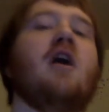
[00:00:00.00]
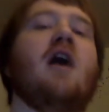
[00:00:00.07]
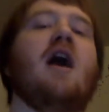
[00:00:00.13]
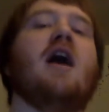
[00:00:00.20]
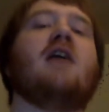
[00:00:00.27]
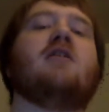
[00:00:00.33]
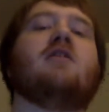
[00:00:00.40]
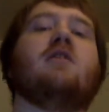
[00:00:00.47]

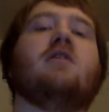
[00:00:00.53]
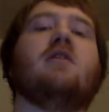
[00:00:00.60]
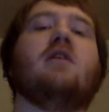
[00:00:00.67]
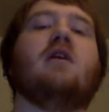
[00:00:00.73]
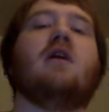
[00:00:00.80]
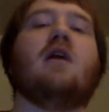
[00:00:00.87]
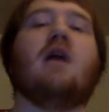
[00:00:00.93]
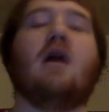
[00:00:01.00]
as the
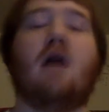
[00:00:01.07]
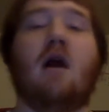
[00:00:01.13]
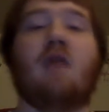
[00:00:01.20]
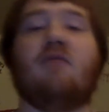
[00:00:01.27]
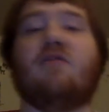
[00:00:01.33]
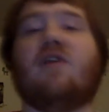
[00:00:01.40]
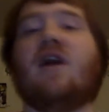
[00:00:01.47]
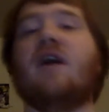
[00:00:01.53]
uh,
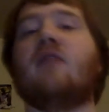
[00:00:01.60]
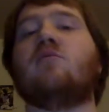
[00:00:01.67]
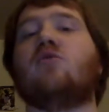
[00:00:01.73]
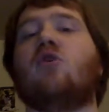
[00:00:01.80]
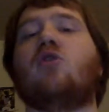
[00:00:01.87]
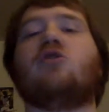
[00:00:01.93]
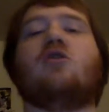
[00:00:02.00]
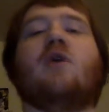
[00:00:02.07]
Phantoms
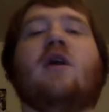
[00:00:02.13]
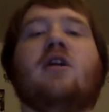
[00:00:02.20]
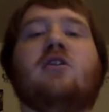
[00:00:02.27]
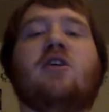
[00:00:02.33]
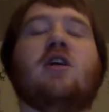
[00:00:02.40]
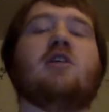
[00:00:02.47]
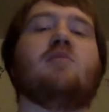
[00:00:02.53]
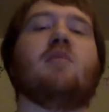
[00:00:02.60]
also had a
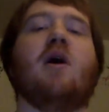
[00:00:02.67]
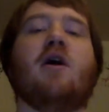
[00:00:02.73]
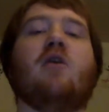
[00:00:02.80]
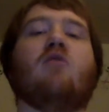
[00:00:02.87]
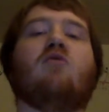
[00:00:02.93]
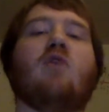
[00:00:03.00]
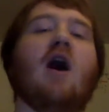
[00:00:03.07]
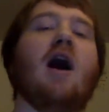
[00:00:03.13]
chance by
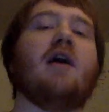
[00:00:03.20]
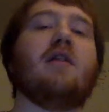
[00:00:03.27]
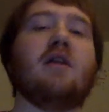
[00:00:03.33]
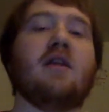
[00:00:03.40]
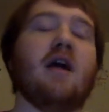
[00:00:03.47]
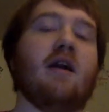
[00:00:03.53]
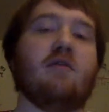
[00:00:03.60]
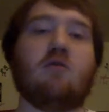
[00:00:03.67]

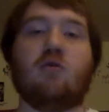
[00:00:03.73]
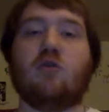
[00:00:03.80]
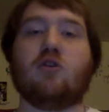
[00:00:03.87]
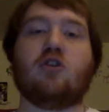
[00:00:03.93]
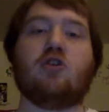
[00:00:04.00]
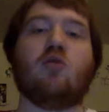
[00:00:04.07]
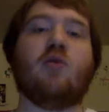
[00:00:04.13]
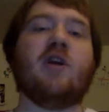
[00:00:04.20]
O'Reilly that, of
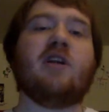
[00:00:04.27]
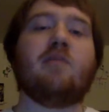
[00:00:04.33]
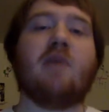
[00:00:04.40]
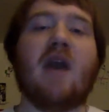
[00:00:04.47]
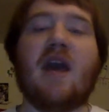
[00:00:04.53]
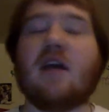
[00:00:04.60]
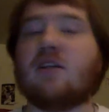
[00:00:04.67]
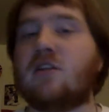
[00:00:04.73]
course, squeaked
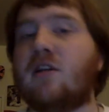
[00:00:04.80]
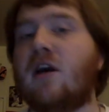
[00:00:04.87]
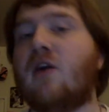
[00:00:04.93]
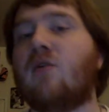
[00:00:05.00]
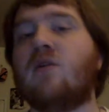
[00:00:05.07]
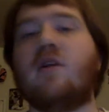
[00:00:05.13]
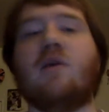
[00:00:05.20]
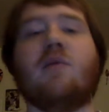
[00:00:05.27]
past
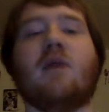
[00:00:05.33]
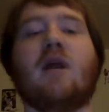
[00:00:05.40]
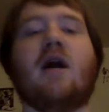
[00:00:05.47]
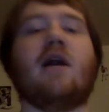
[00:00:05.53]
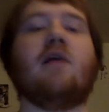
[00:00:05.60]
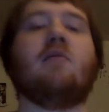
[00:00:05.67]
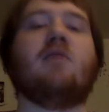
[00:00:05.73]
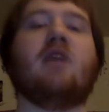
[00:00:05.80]
Dell, and they were
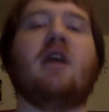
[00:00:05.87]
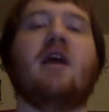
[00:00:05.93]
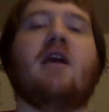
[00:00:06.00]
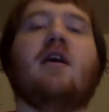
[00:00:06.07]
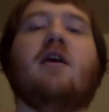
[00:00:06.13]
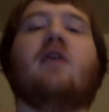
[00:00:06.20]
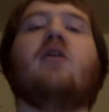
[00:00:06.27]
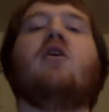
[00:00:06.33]
not able to get
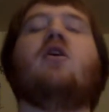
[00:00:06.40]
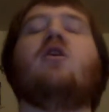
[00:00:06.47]
it in.